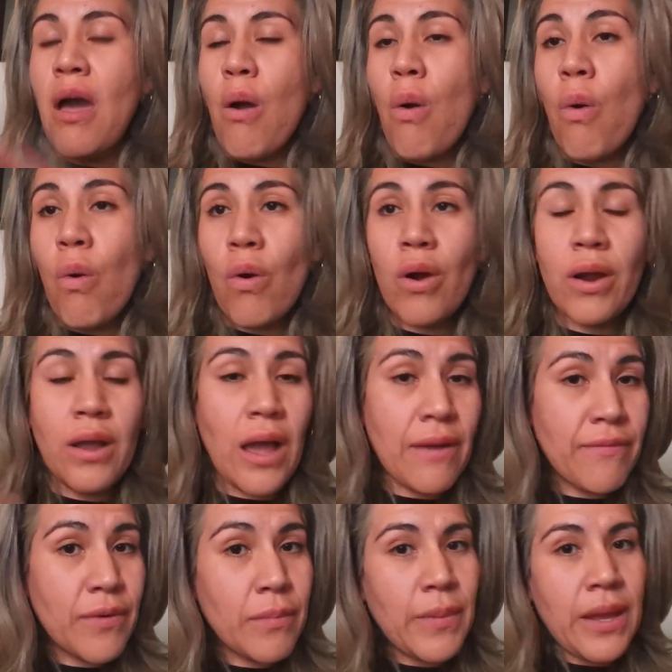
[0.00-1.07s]
or
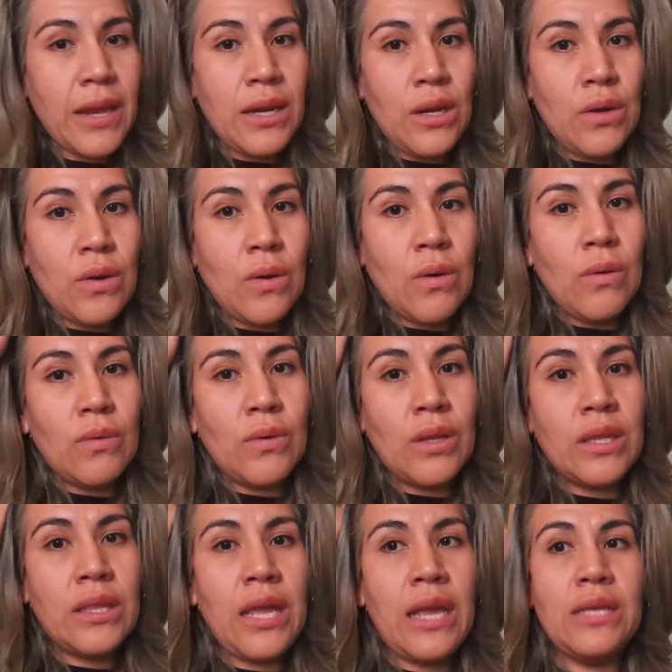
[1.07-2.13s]
God forbid,
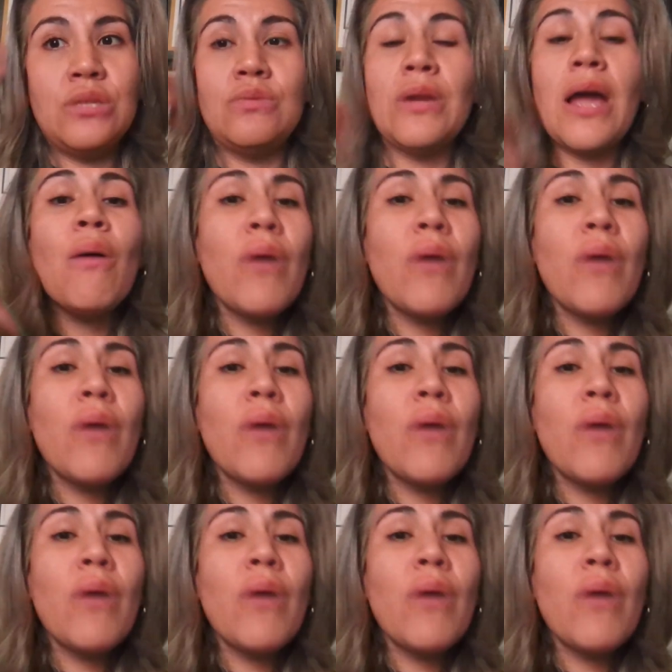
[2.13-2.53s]
they do not